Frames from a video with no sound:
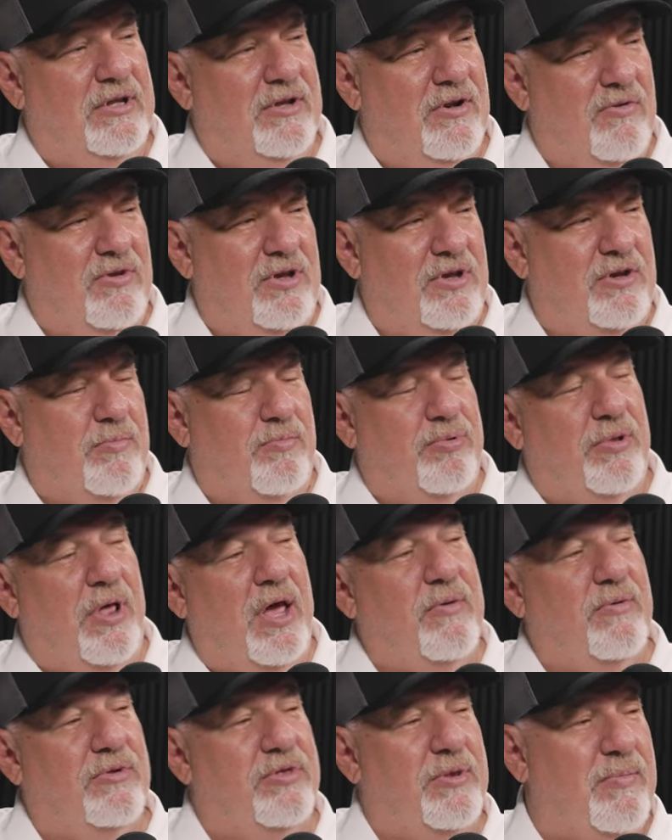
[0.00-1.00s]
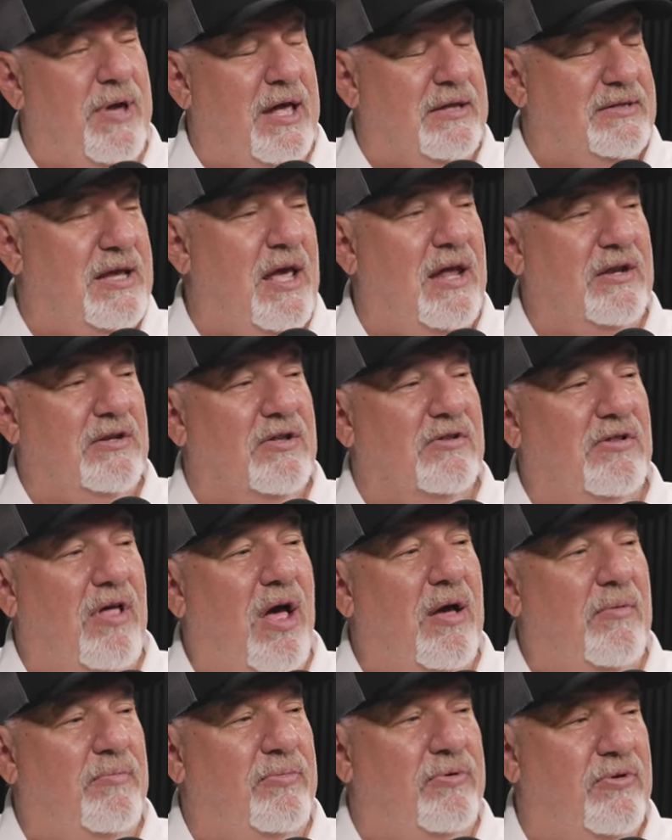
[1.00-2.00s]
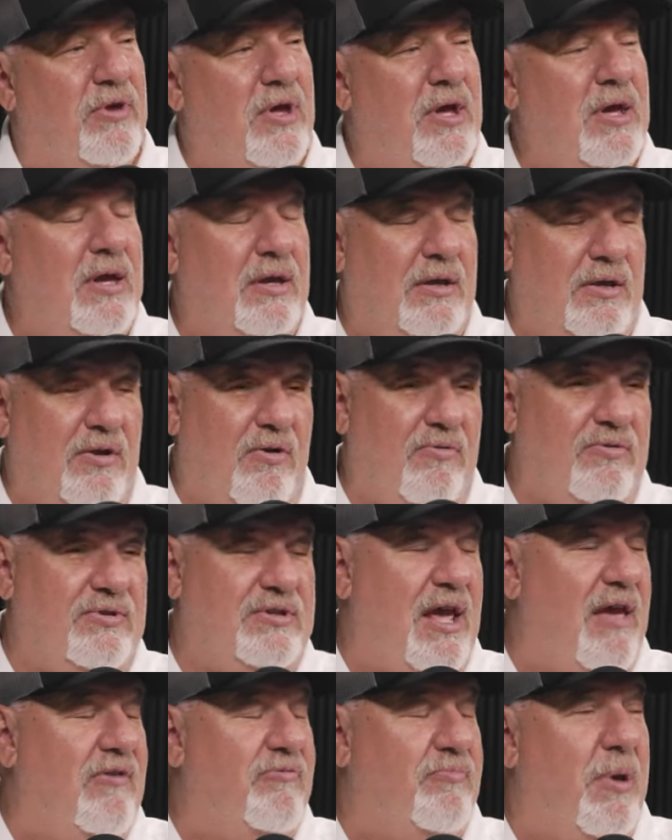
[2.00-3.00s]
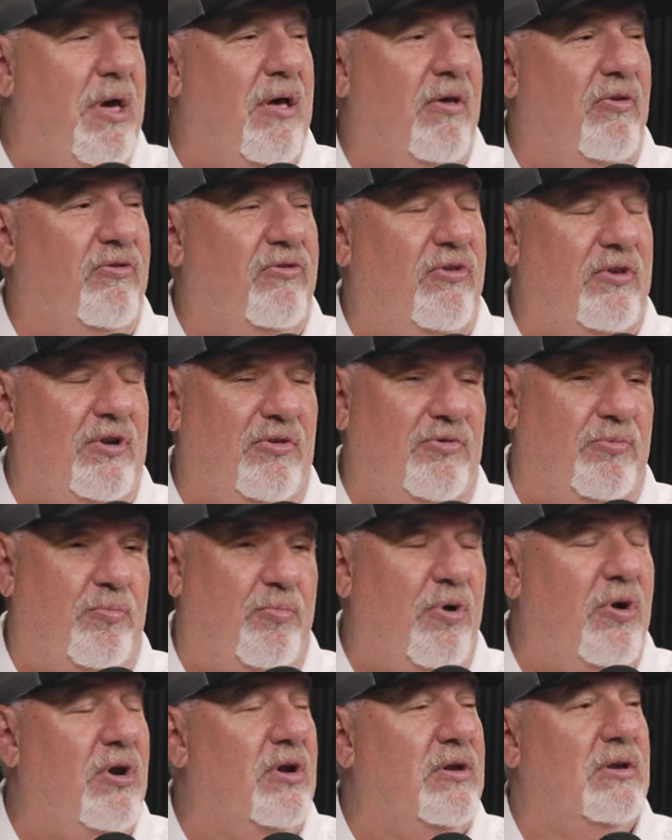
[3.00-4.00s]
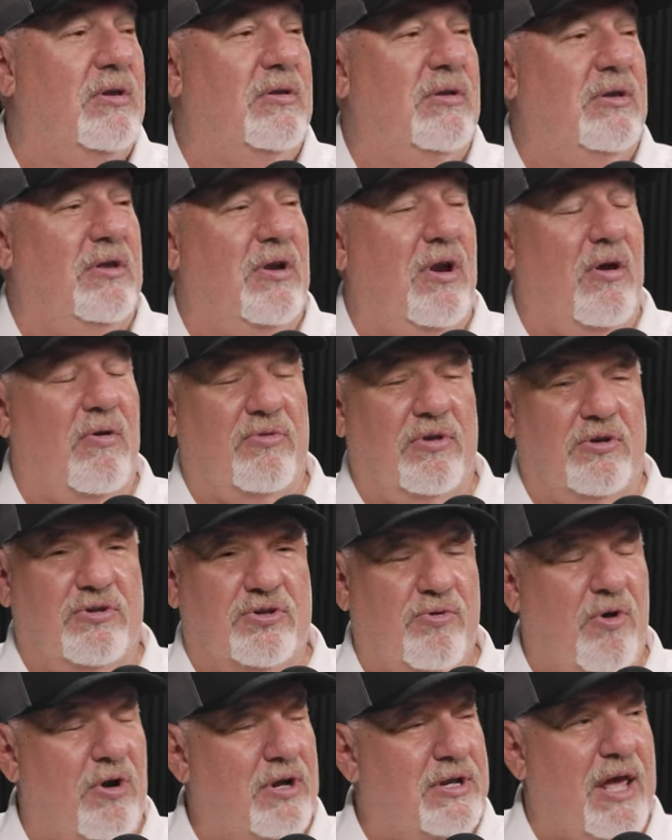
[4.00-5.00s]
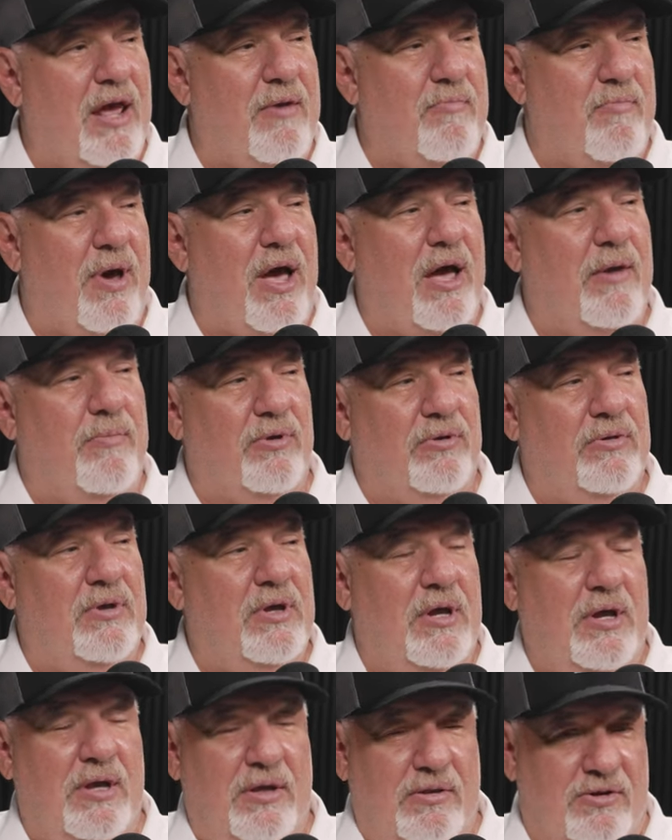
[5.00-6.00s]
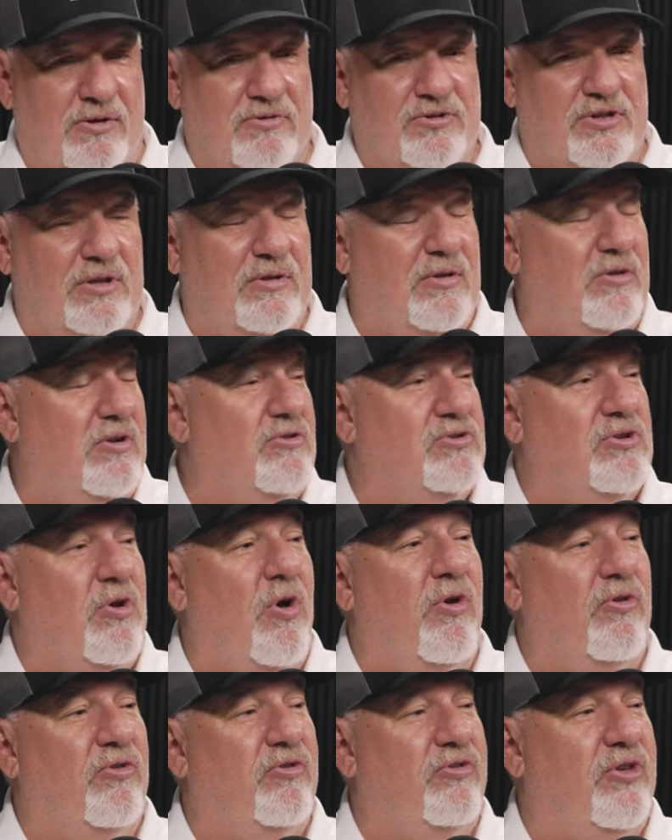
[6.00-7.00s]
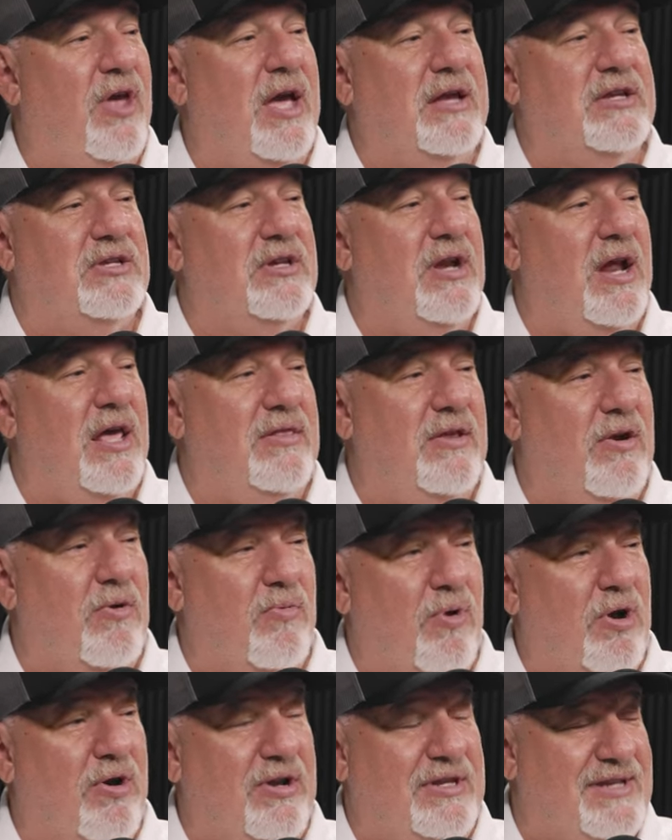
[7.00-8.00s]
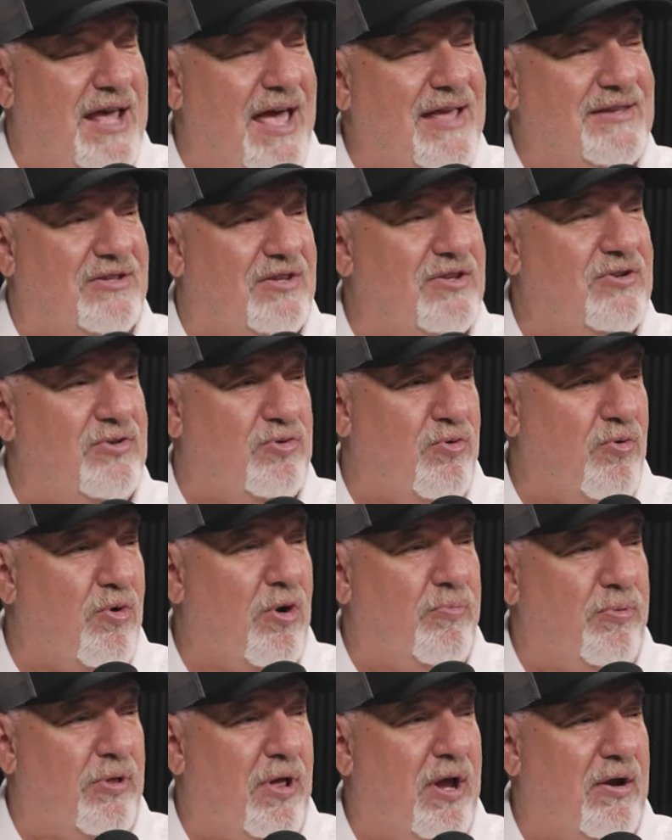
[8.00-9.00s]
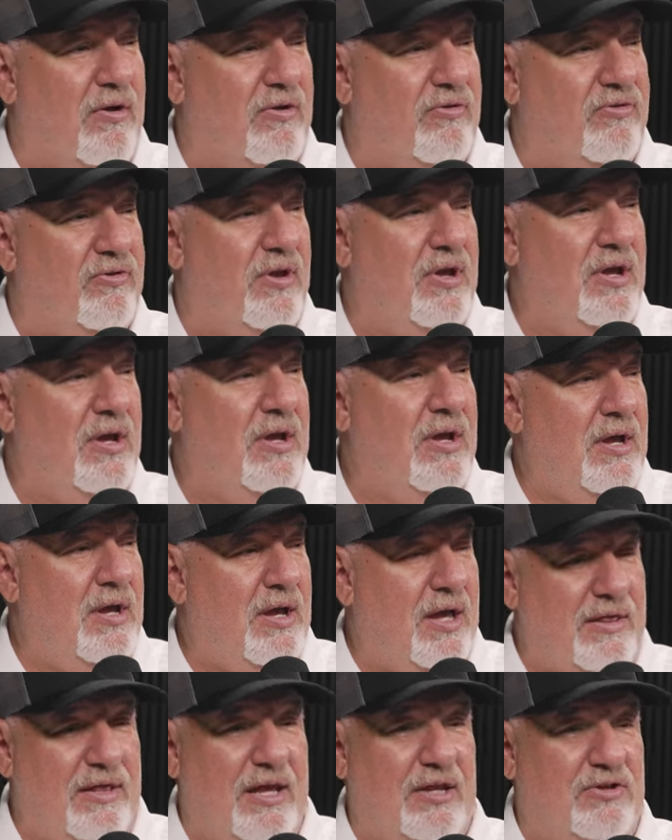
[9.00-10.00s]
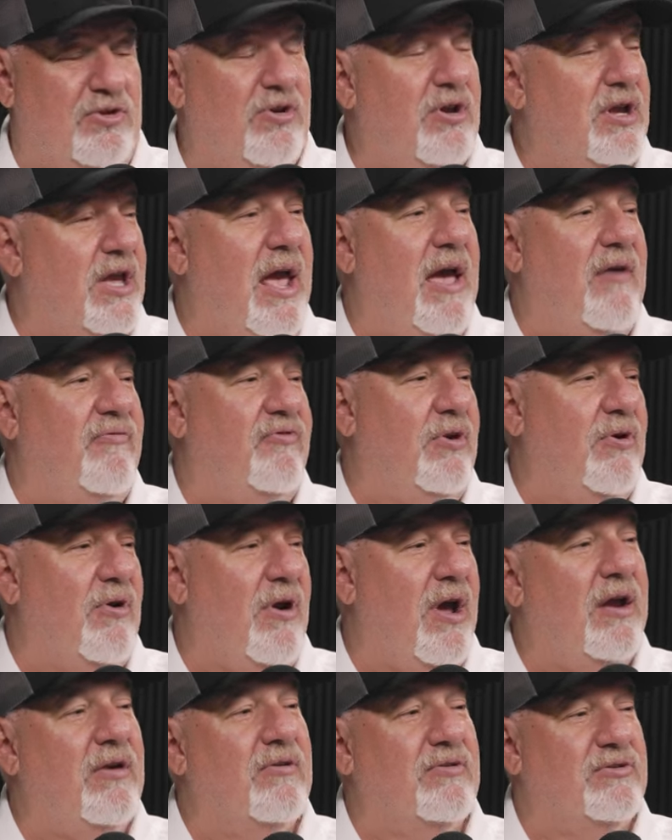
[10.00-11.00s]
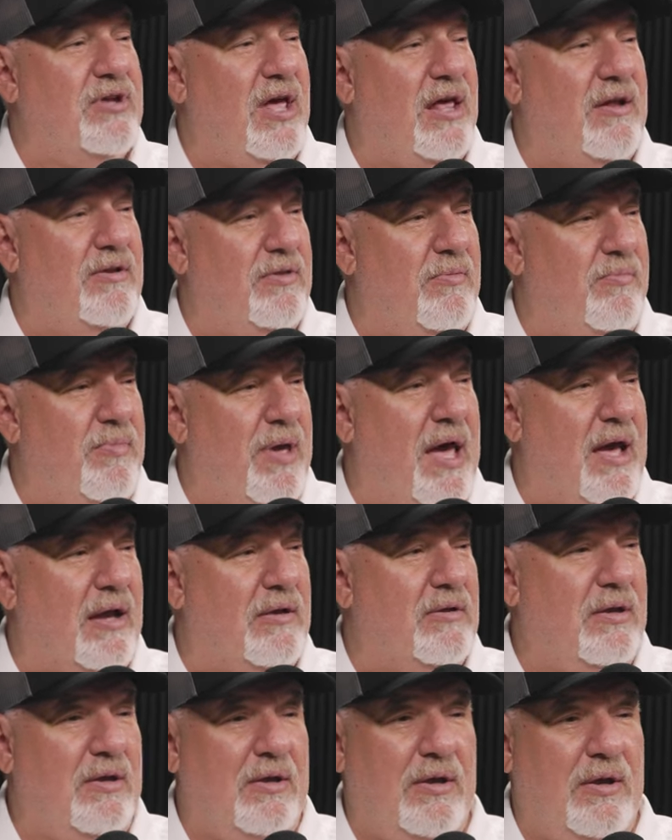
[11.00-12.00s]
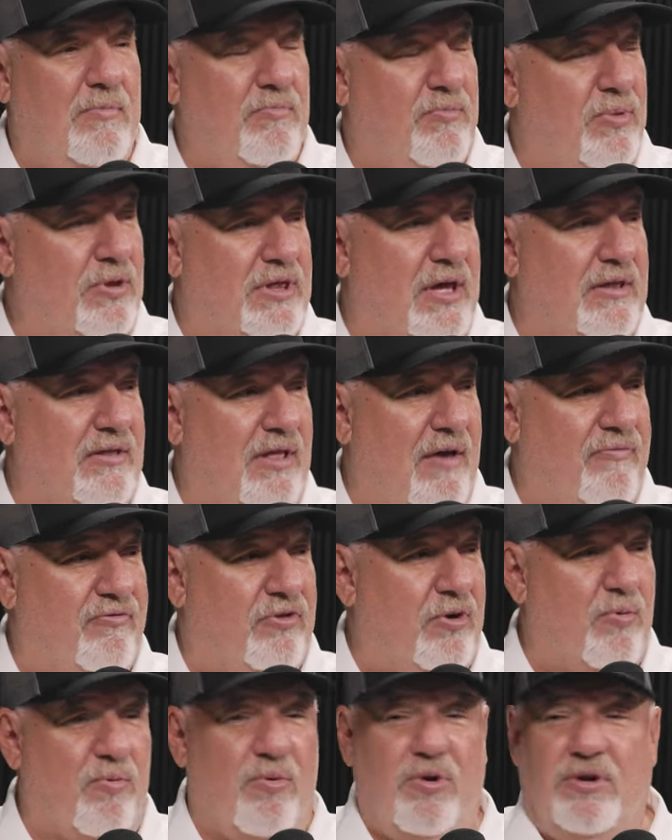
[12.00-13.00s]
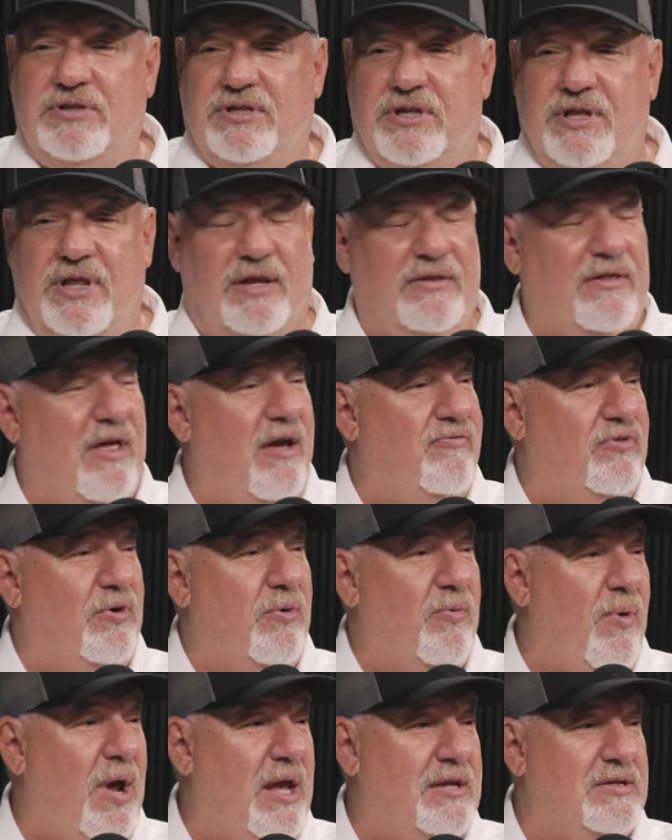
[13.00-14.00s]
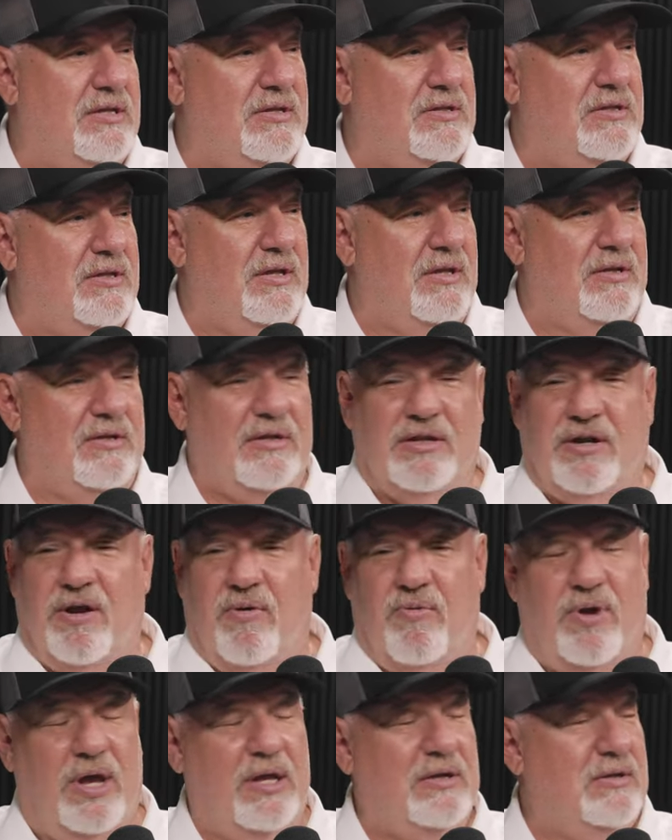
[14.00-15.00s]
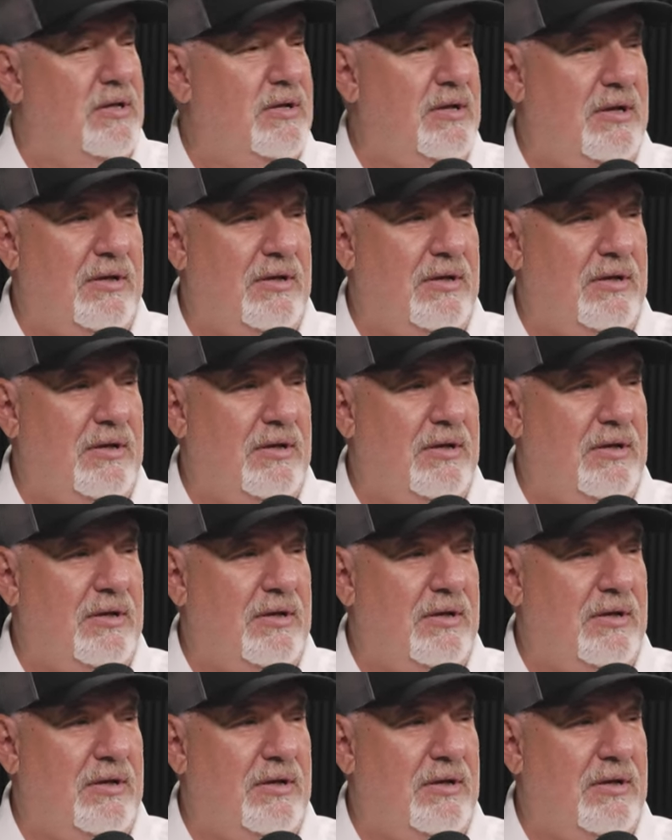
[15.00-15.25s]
You know, you can play with about ten clubs. You know, and Dave Pelz in his book, you know, the Short Game Bible. There's a, there's a whole section on there where he tested tour players, and they took half their irons out of the bag, but they left their woods and they left their wedges, and you know what?